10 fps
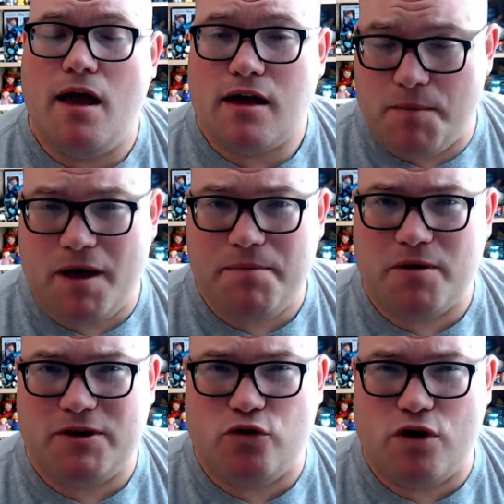Coming up, I'm
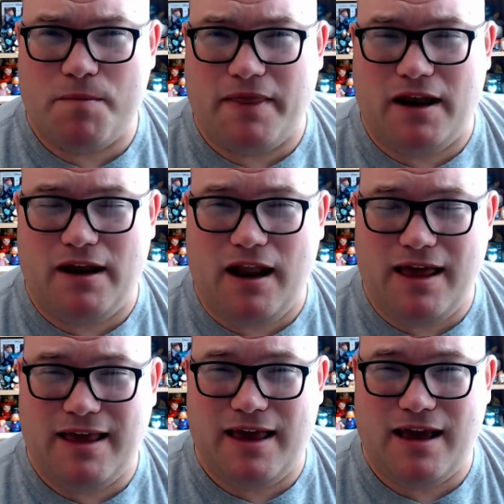going to be talking about The
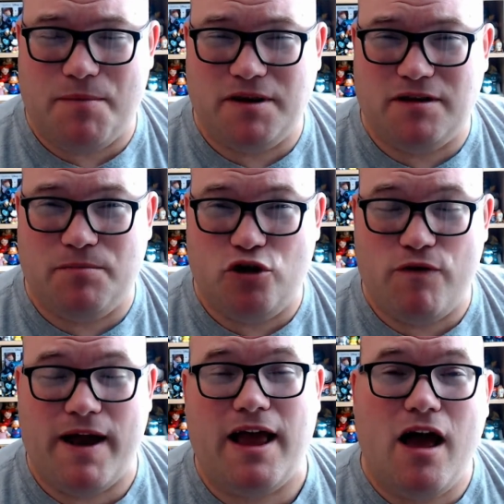Lion King coming to
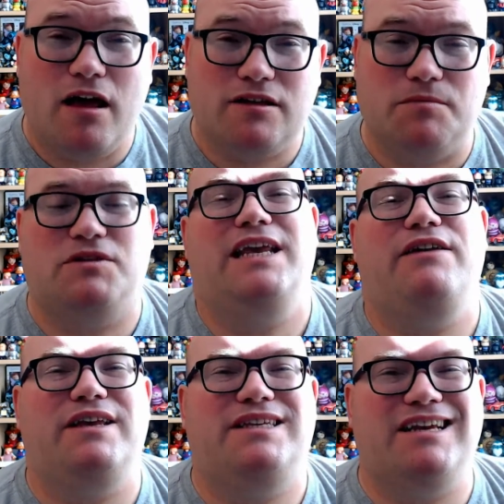Blu-ray, some
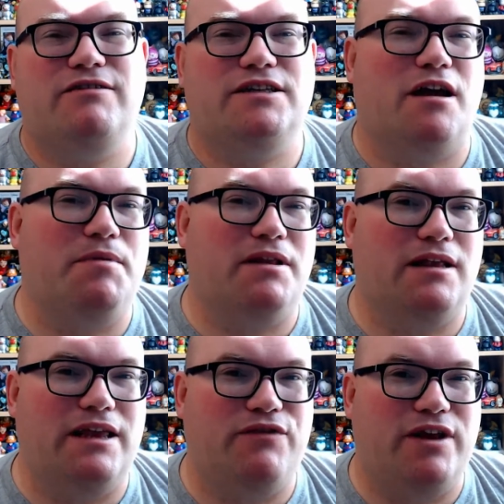TV series coming to
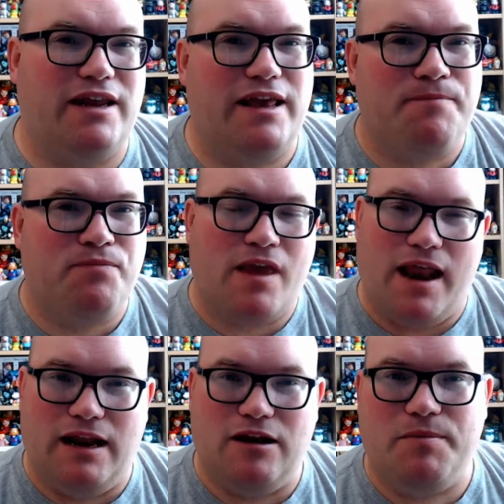DVD, and a
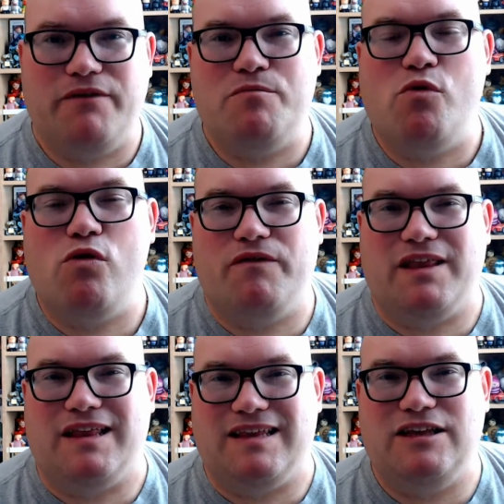little bit of more of
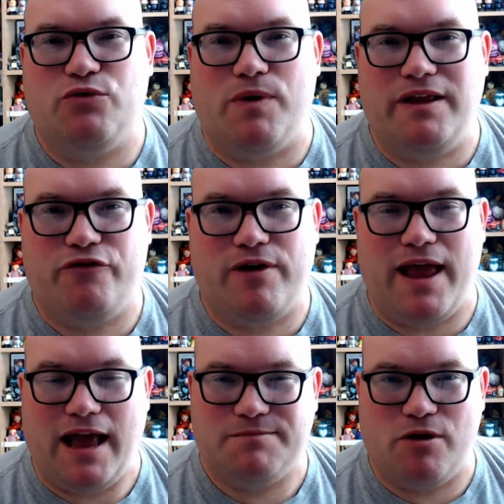the D23
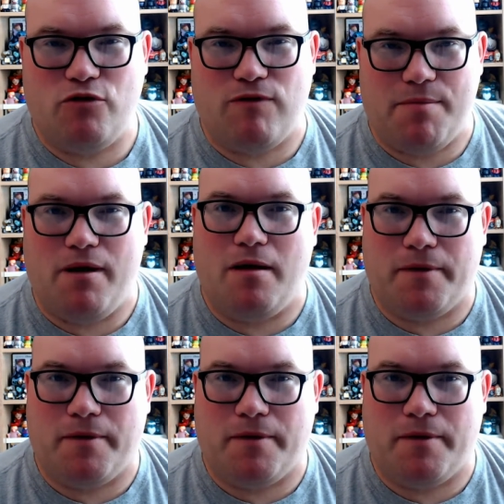Expo wrap-up.